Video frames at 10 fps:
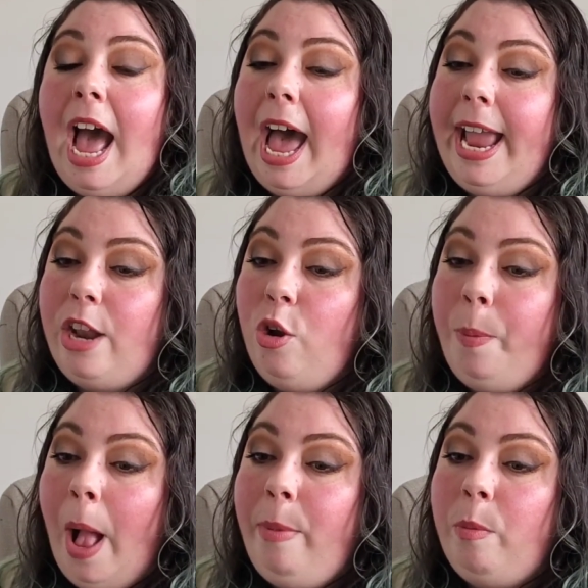I had no
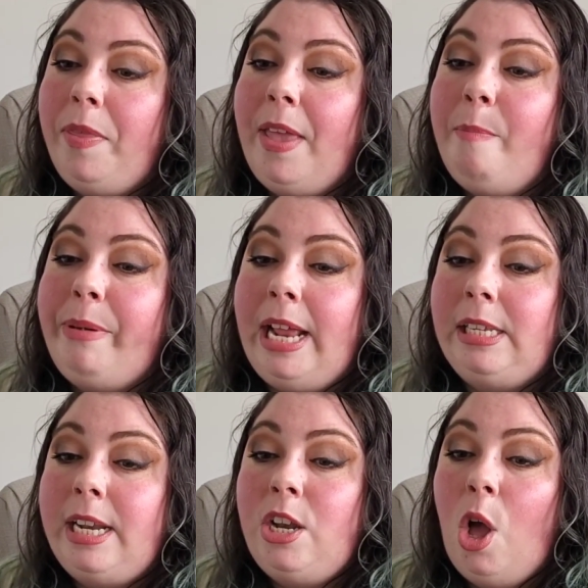problem with it, but I
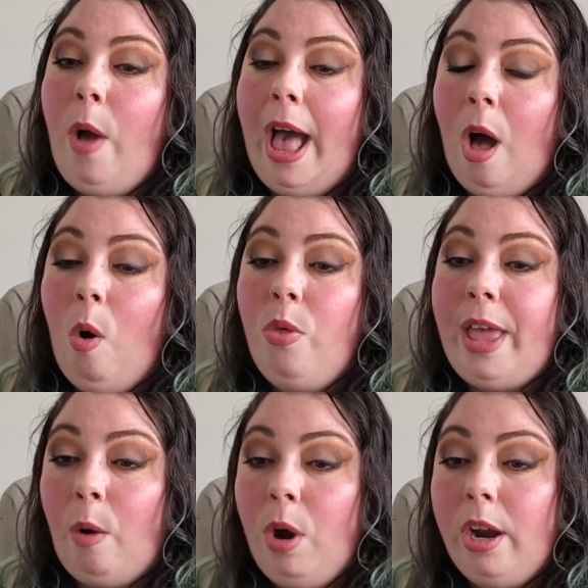didn't know how
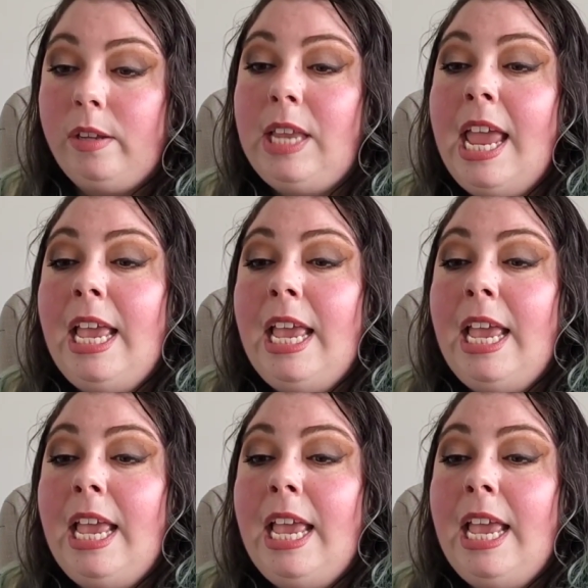that works.